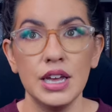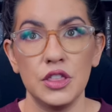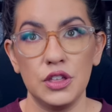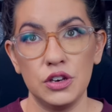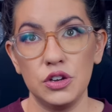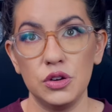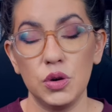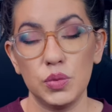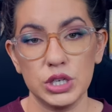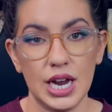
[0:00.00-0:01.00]
the new
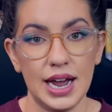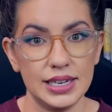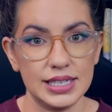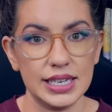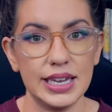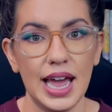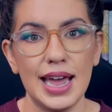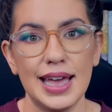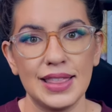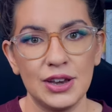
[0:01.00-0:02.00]
Witch Hat Atelier,
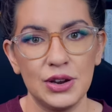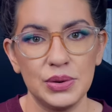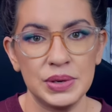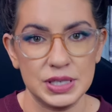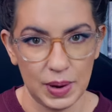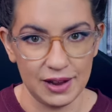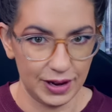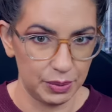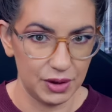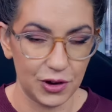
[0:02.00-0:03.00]
and the new Spy
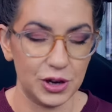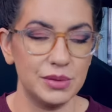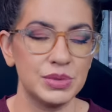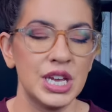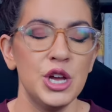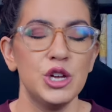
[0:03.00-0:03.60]
Family volumes.